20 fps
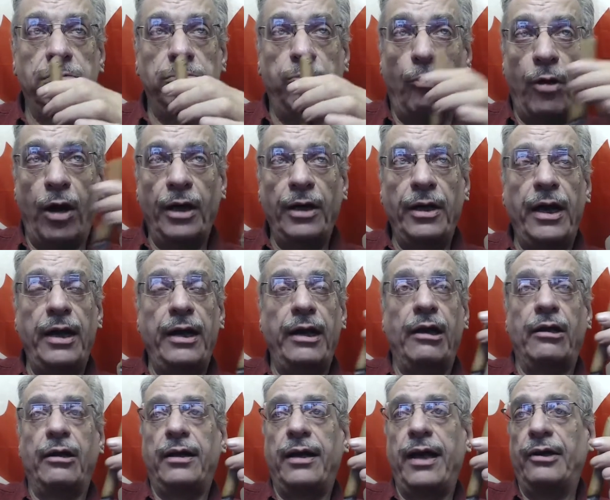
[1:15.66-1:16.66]
one, they are
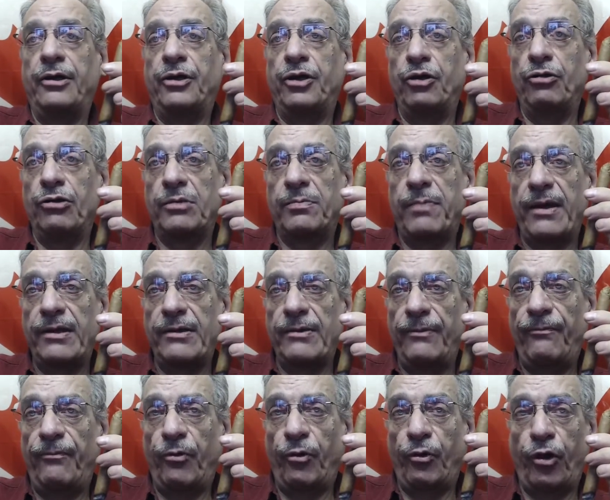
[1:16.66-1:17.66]
getting too expensive
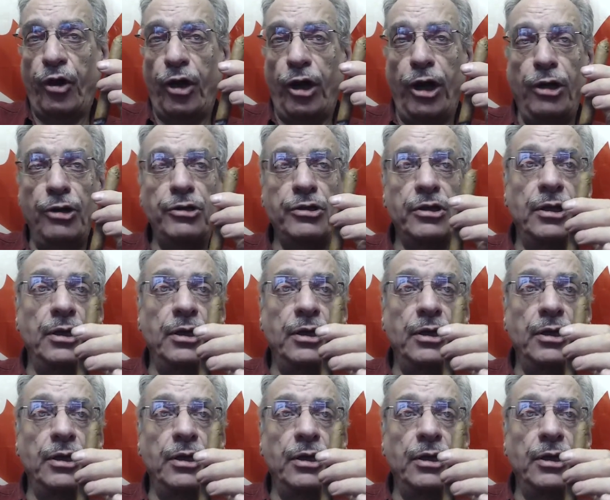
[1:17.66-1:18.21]
for cards.